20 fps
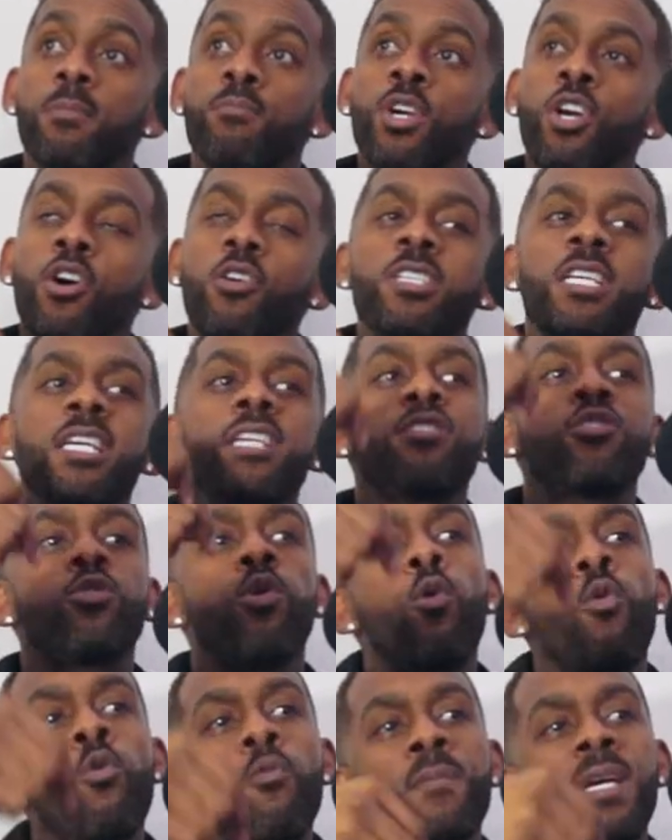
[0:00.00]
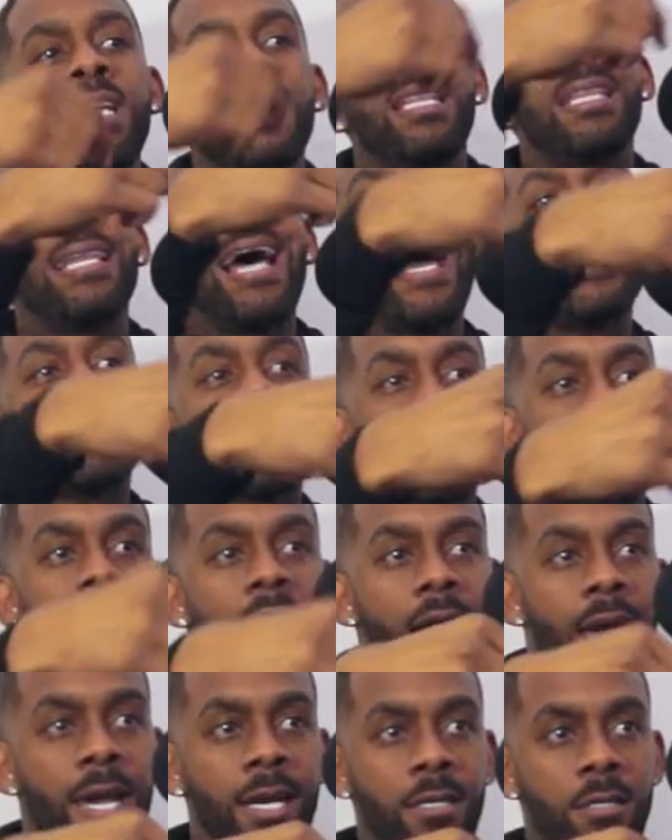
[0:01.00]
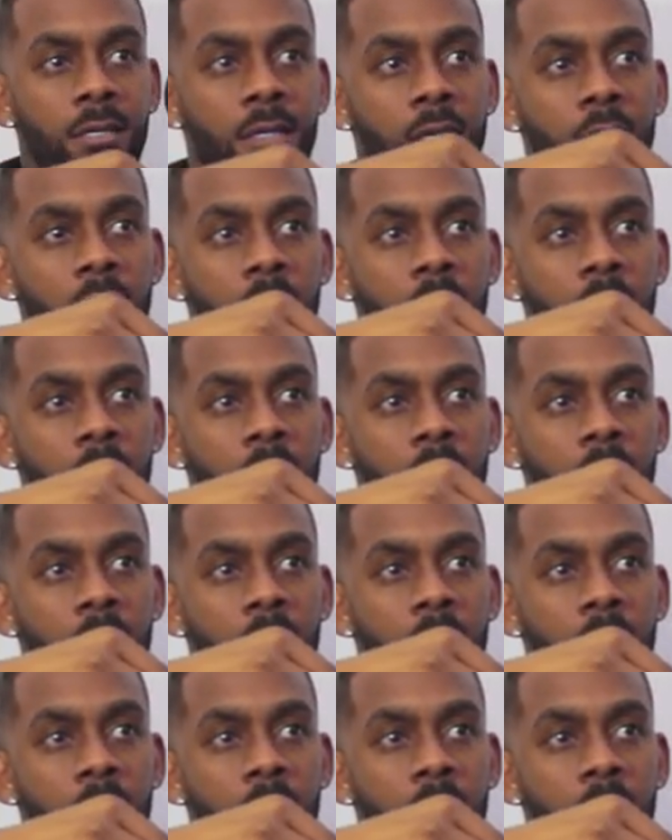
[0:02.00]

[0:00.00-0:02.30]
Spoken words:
because he taught me that side,